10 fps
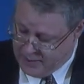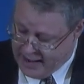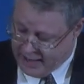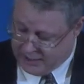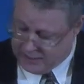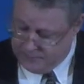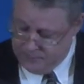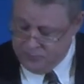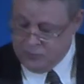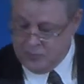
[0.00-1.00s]
back
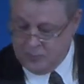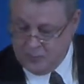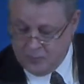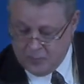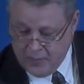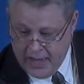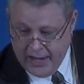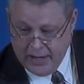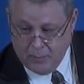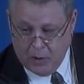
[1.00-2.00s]
at
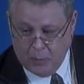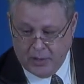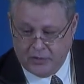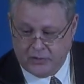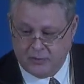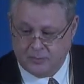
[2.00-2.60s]
any moment.